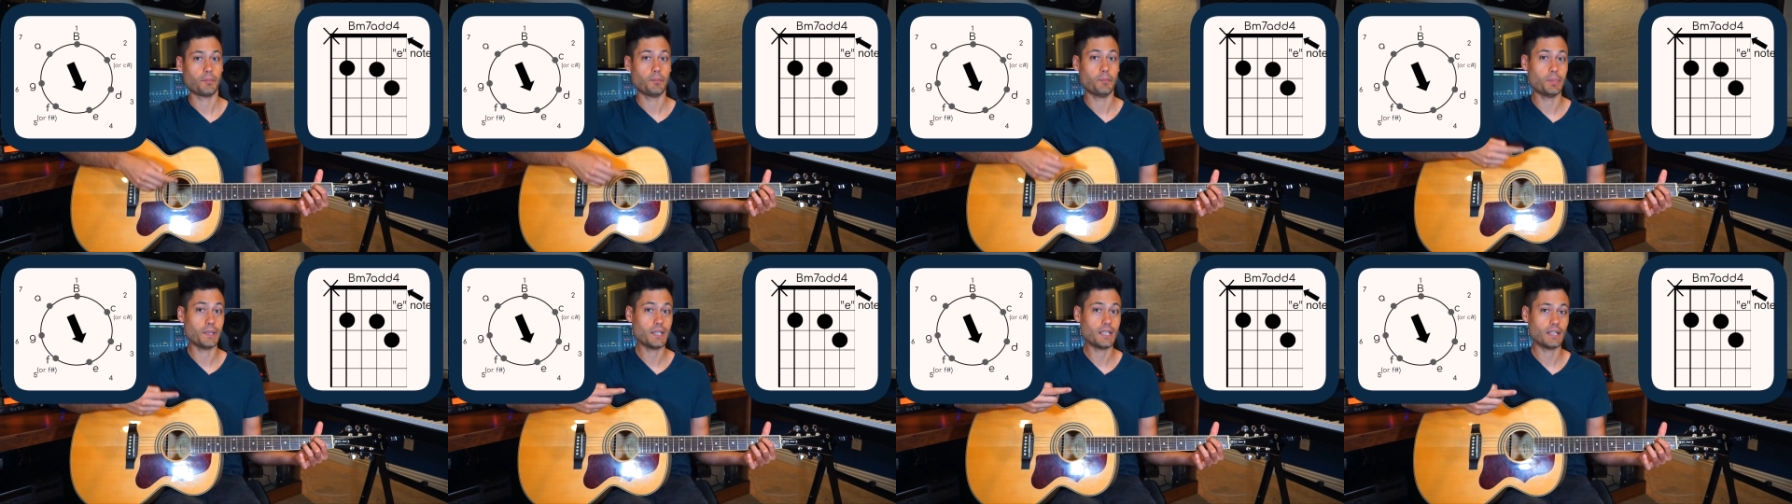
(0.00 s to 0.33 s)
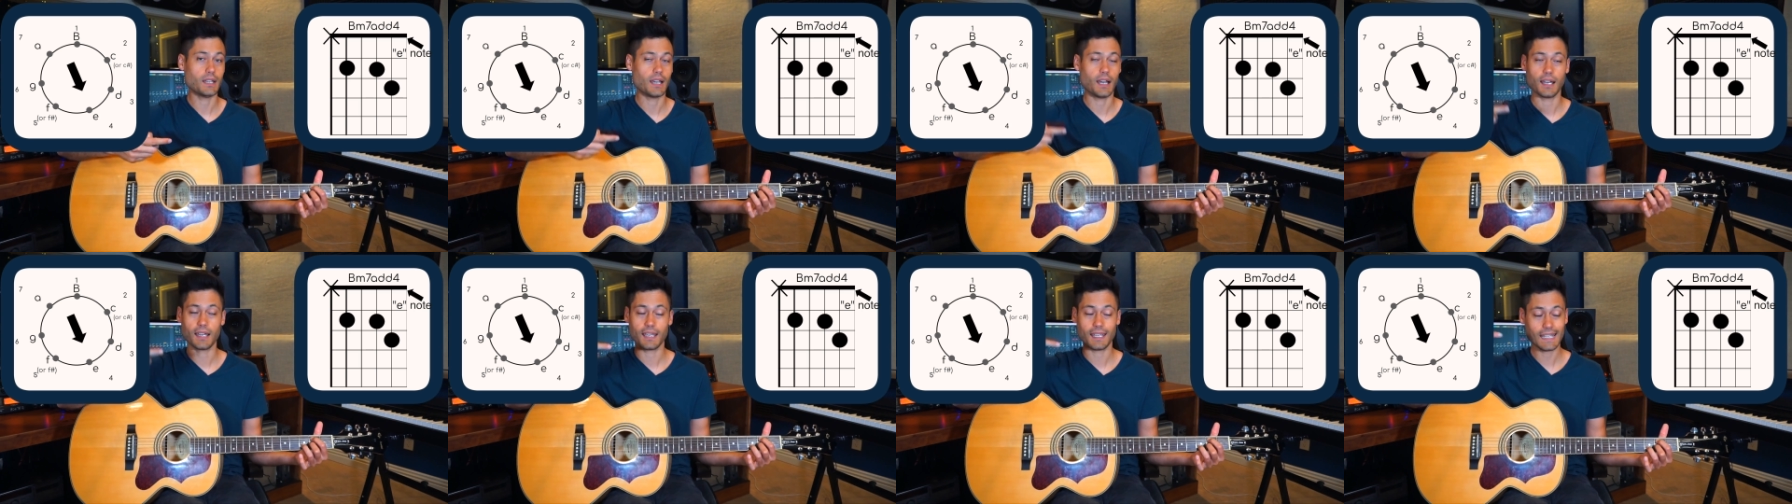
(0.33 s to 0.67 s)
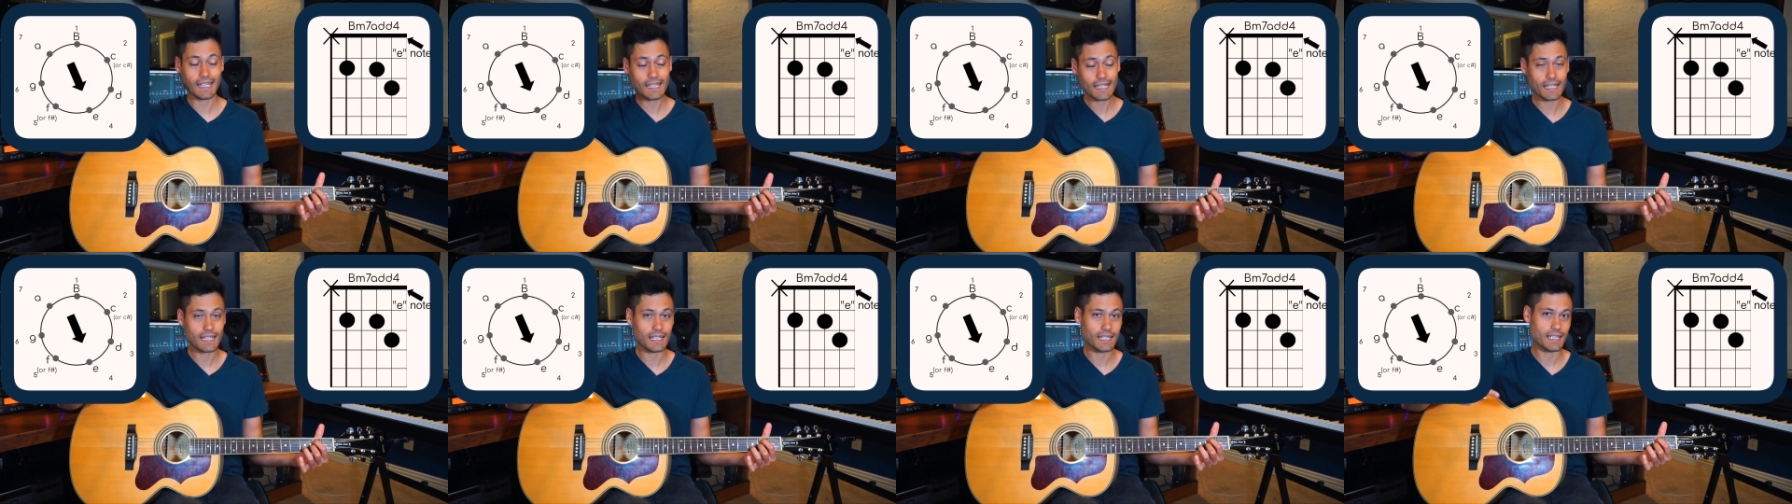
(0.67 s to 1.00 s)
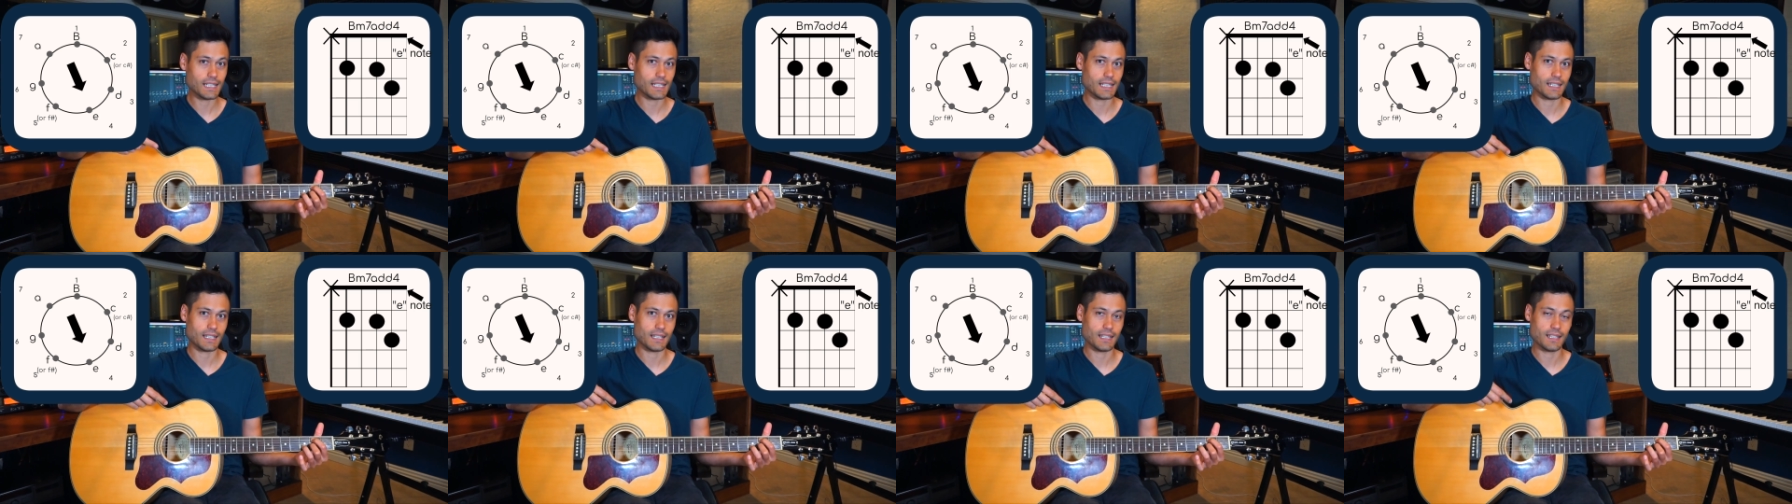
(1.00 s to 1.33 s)

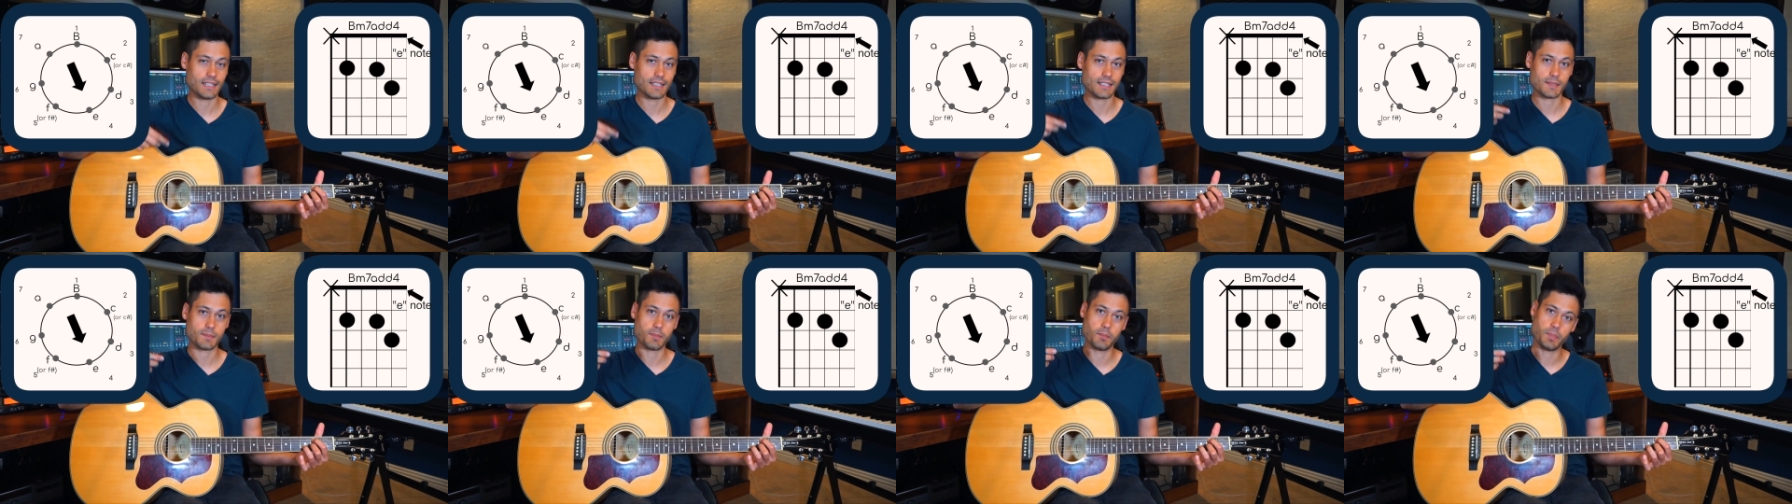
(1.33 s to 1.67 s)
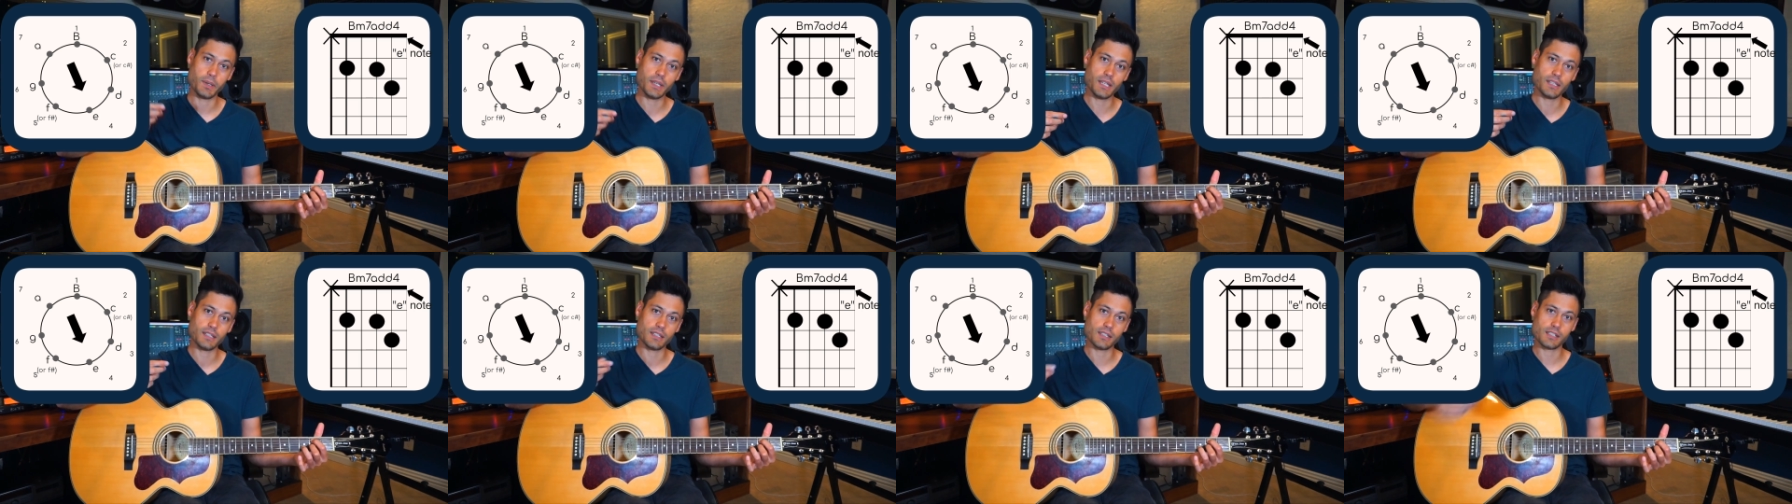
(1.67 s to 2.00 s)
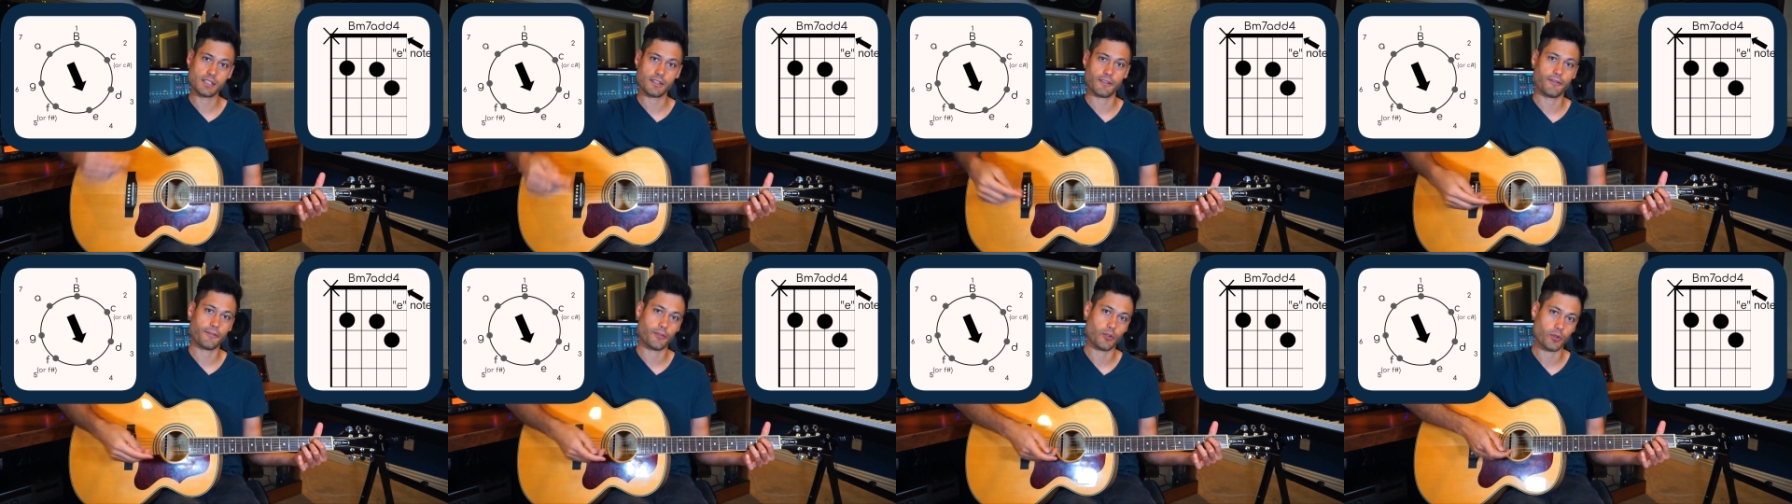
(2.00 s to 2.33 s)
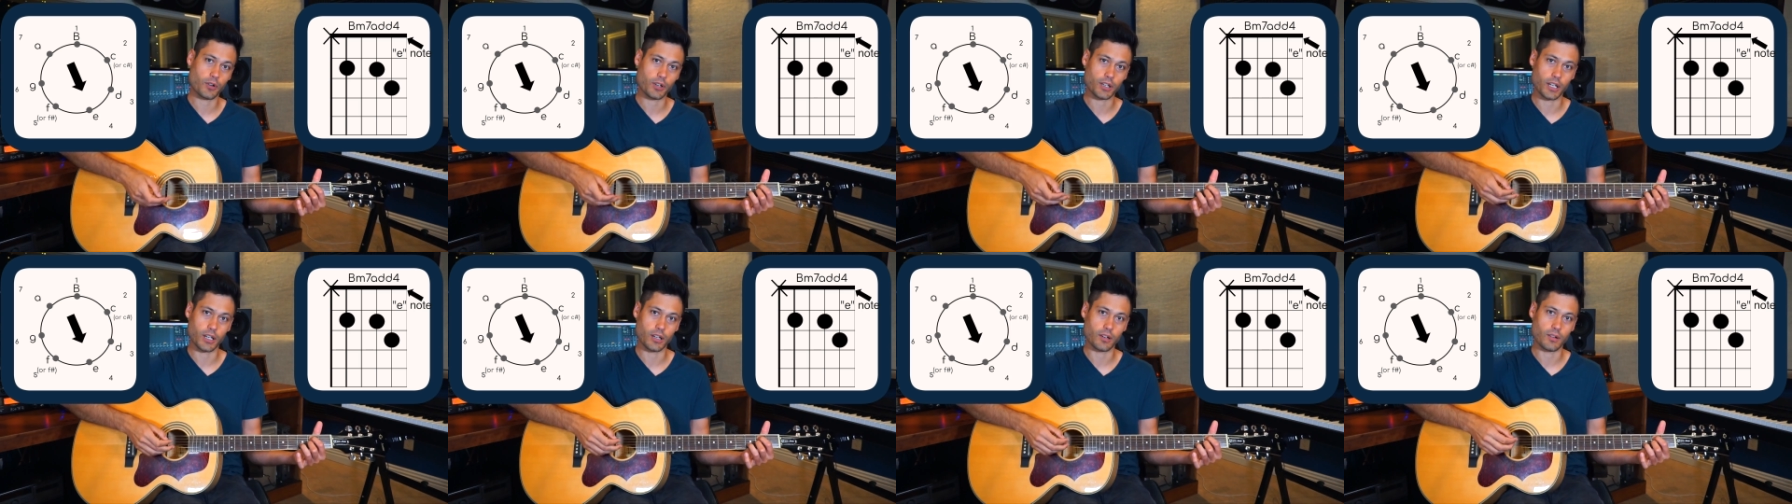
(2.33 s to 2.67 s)
E is B's
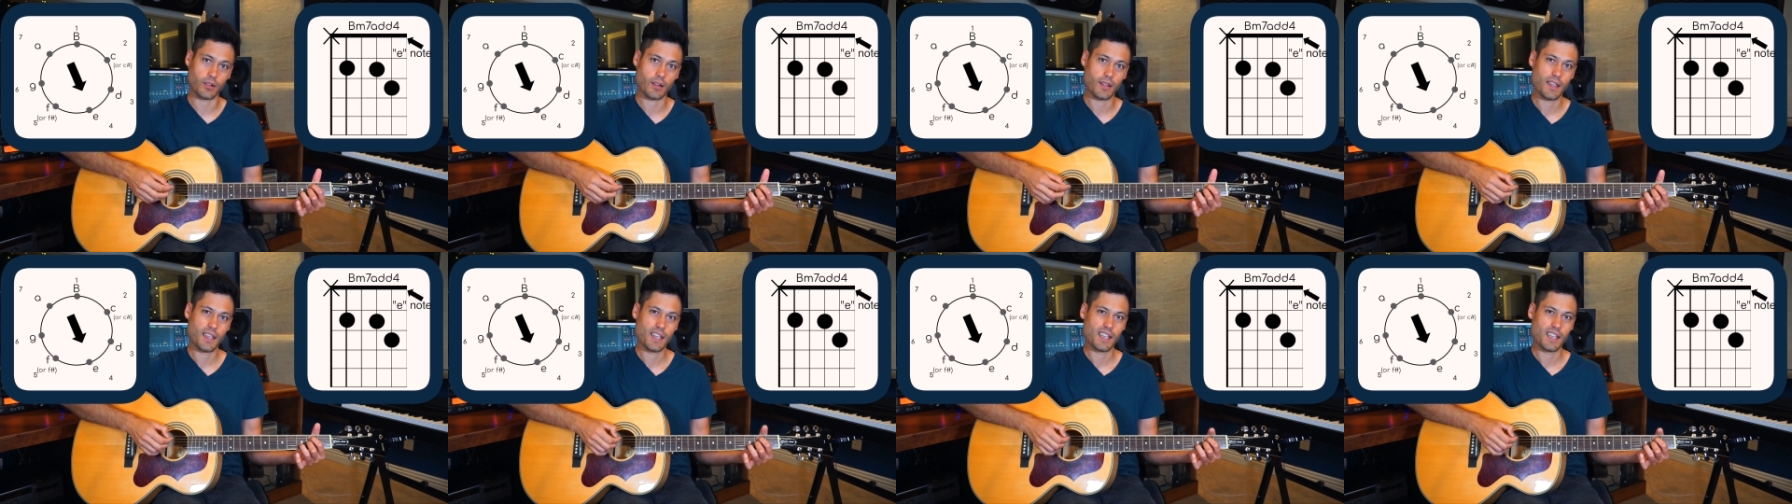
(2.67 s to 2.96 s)
4 note.